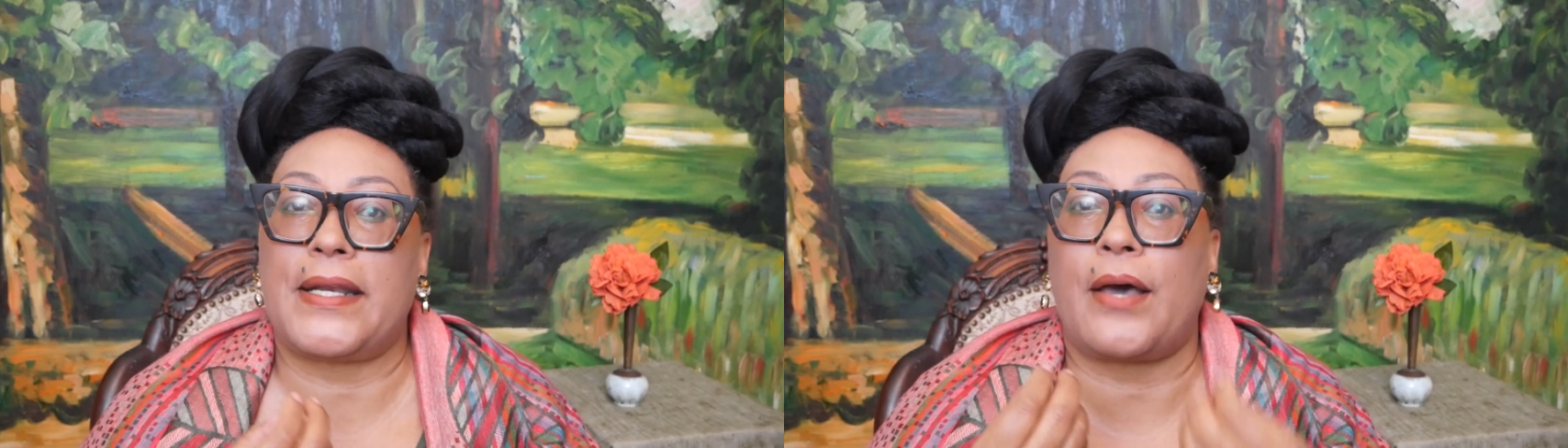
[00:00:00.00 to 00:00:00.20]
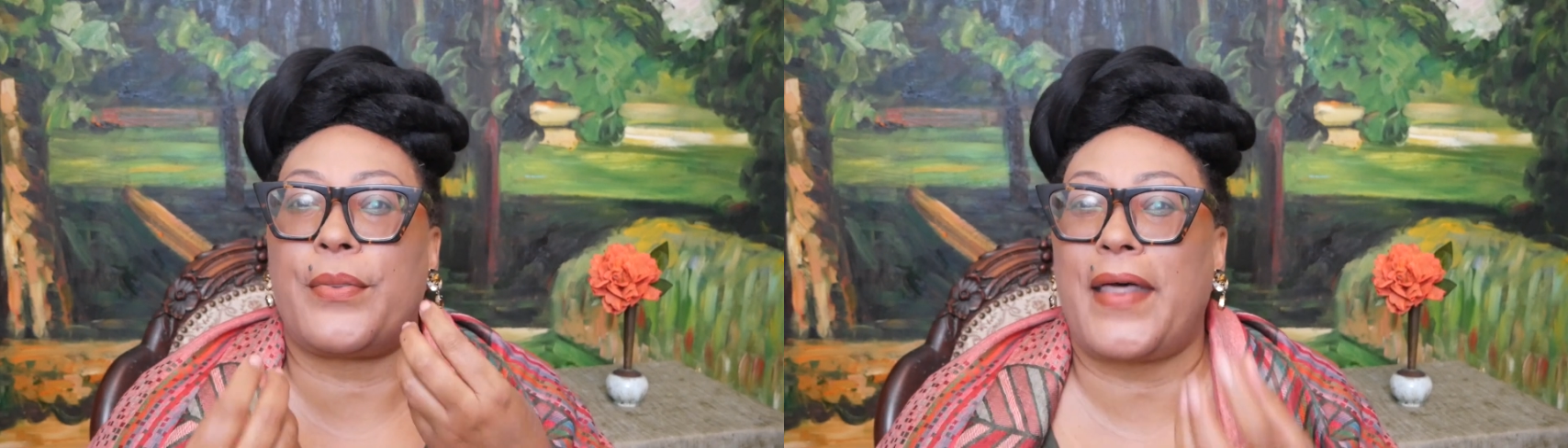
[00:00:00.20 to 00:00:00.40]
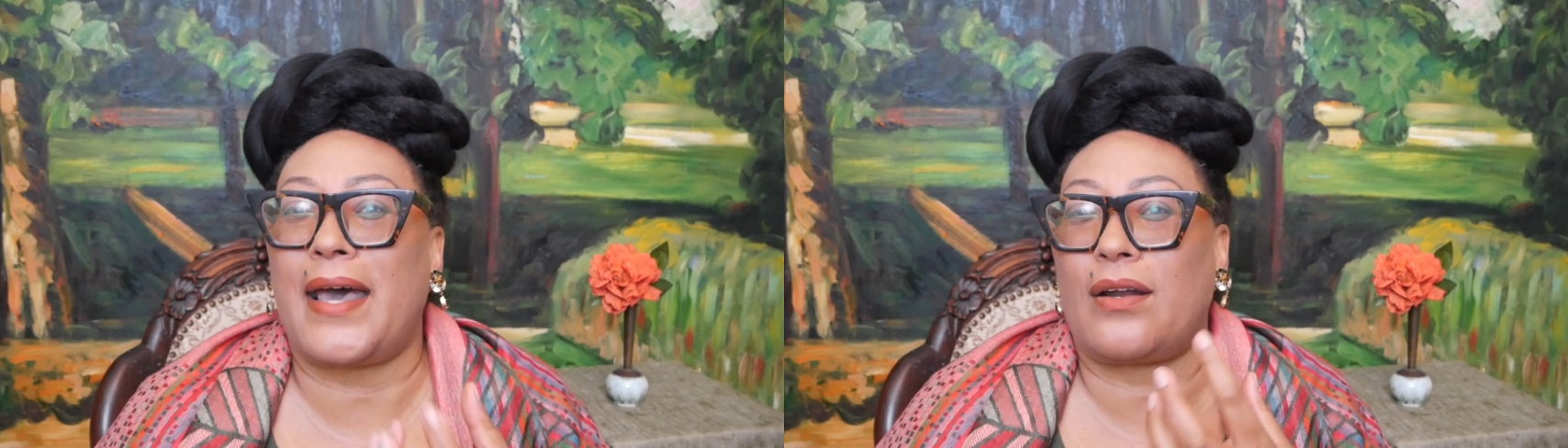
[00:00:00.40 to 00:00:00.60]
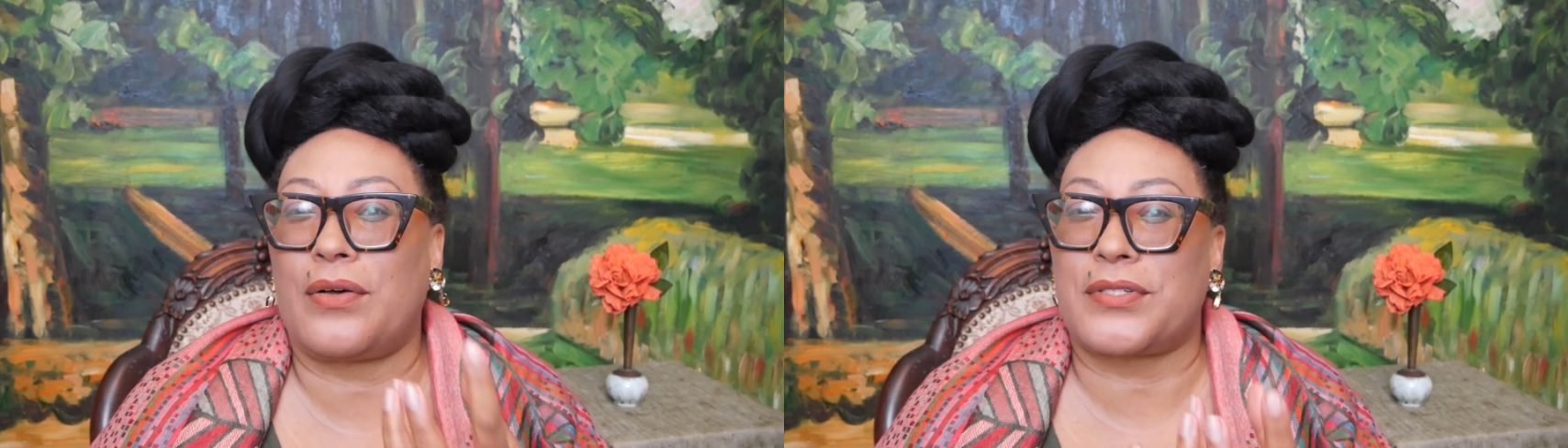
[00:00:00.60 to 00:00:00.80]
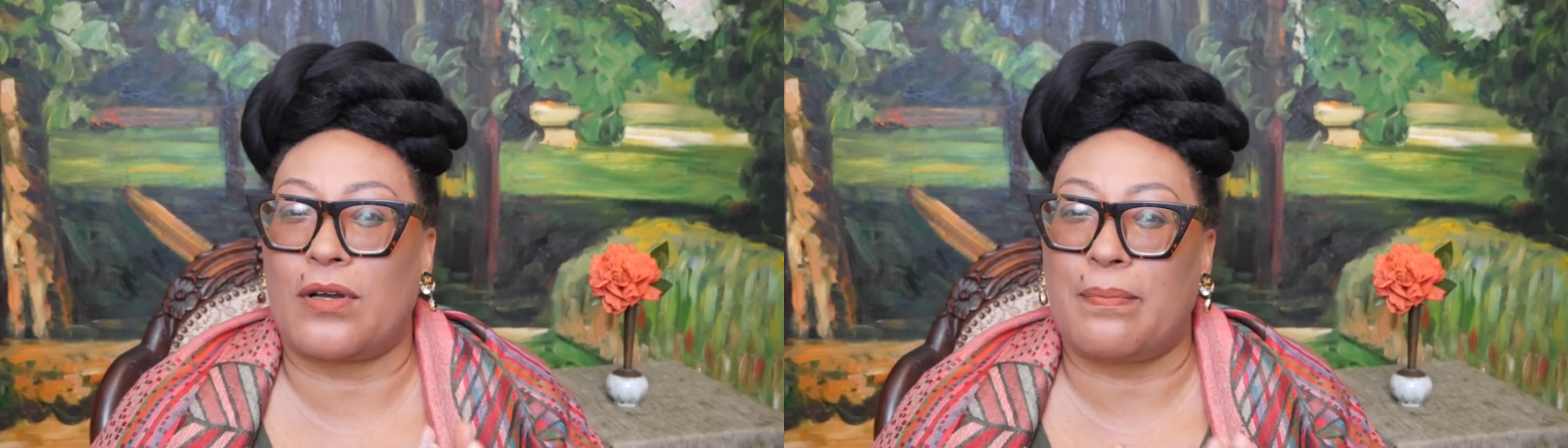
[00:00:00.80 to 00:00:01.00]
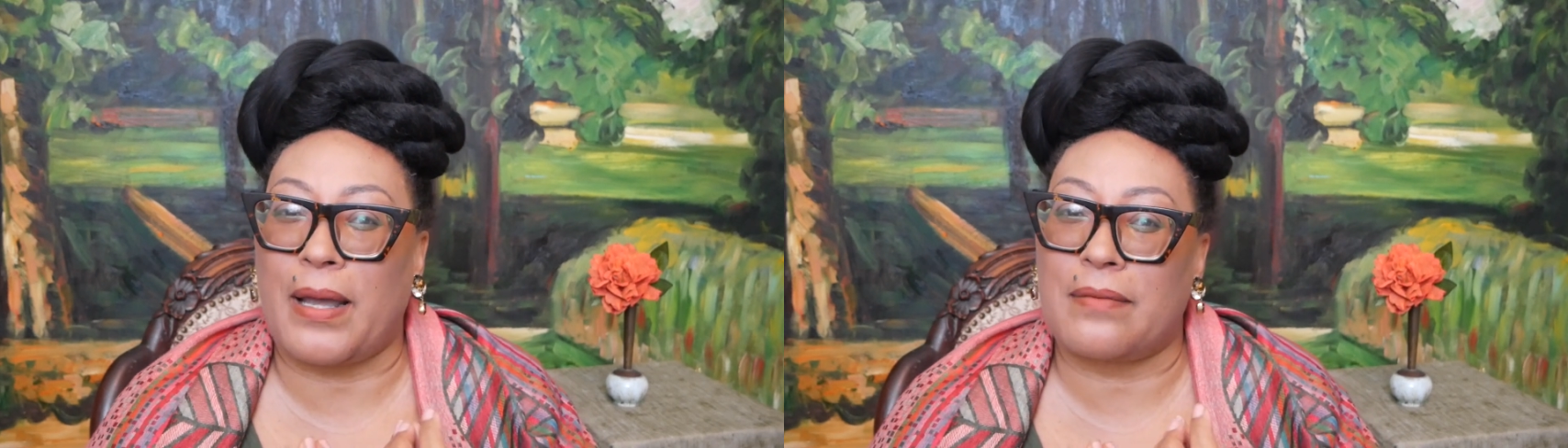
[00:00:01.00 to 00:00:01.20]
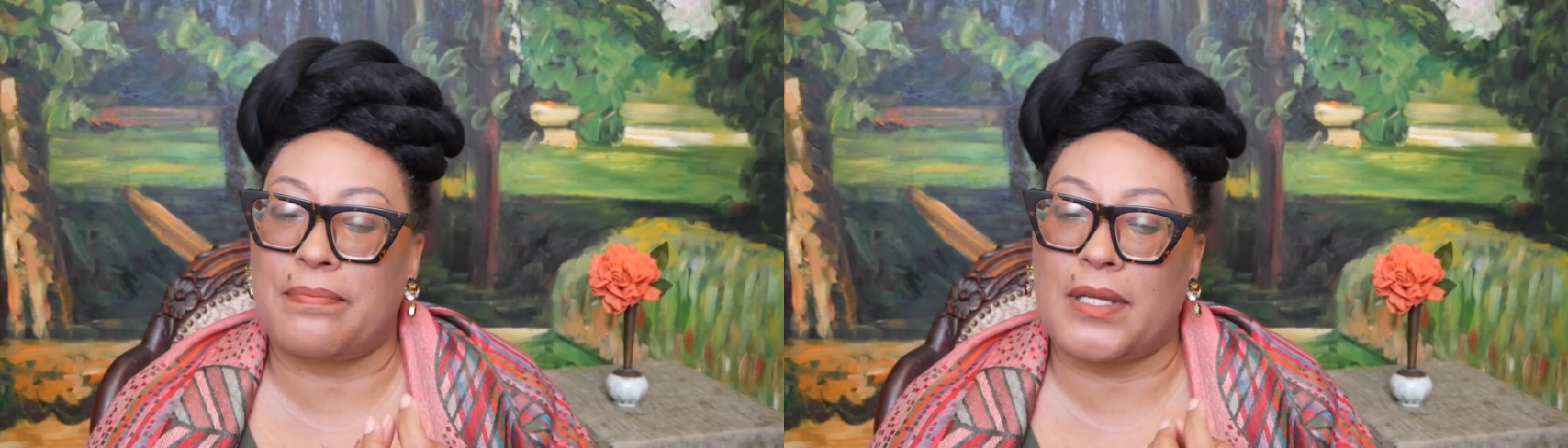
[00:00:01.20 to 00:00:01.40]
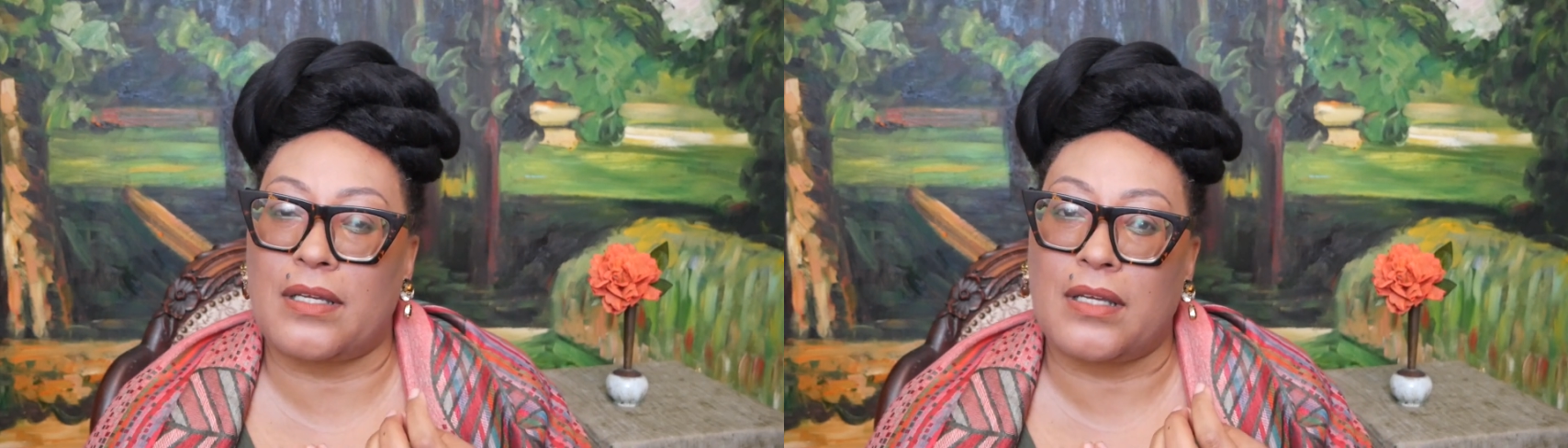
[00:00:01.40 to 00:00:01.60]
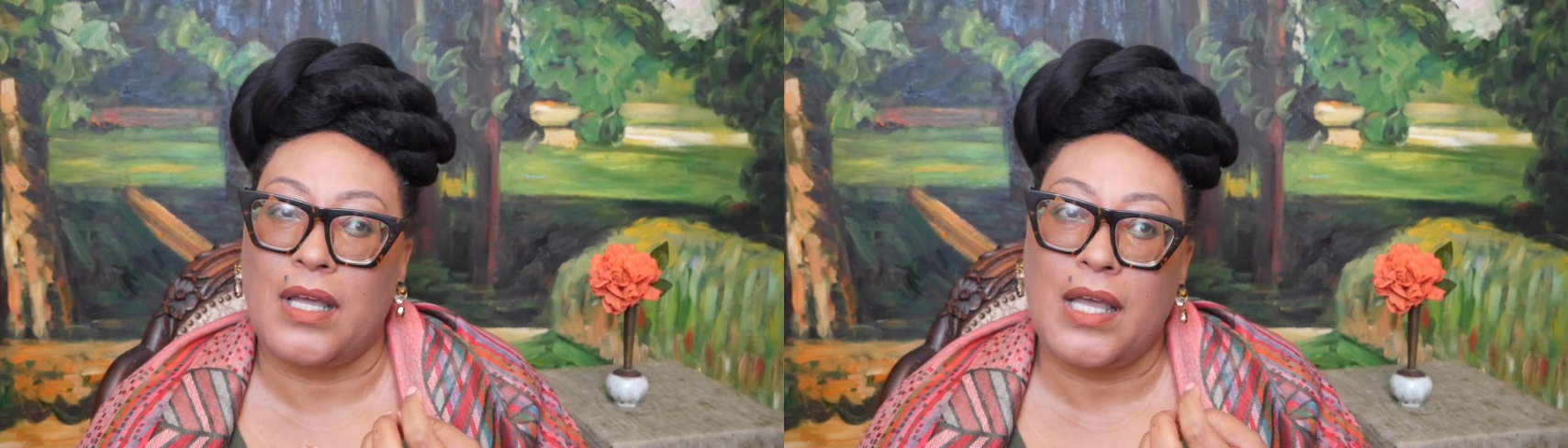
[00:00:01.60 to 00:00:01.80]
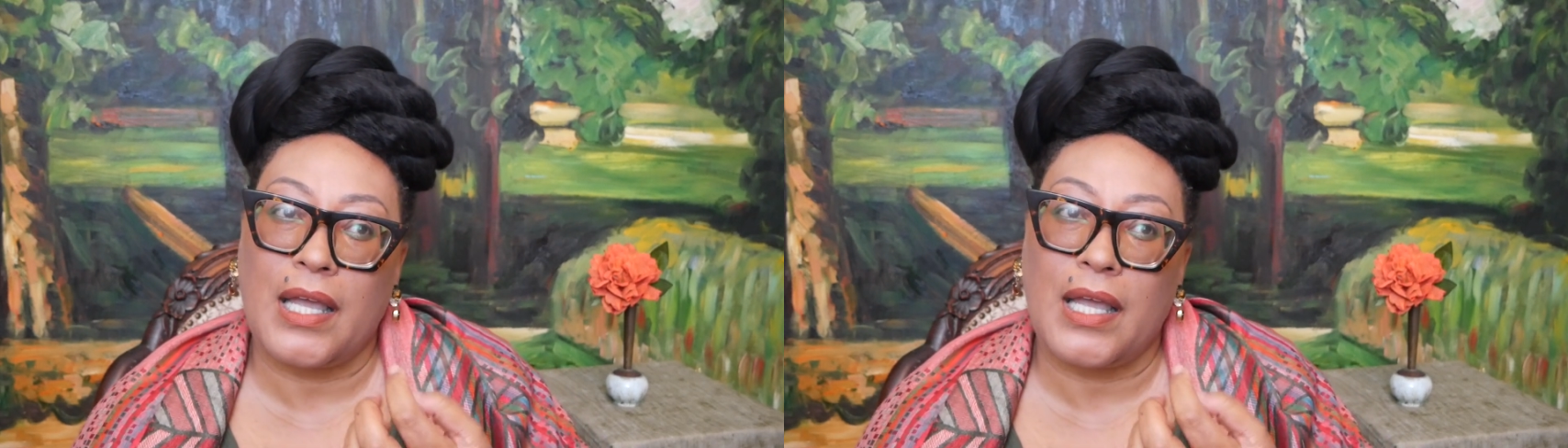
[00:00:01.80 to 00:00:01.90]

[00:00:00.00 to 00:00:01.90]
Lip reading: and how that also might be